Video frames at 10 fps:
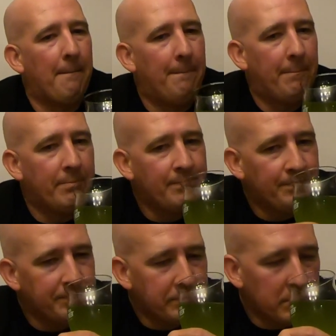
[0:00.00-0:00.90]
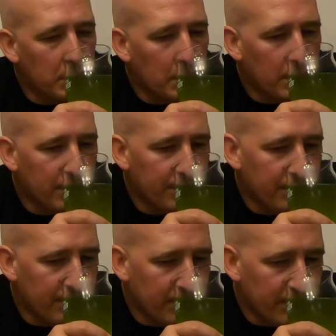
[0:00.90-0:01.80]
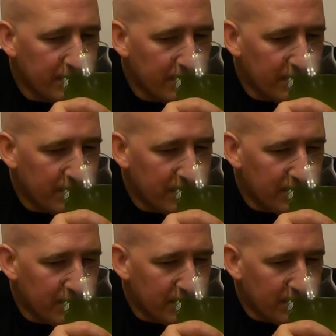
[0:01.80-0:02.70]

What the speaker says: (no one is talking)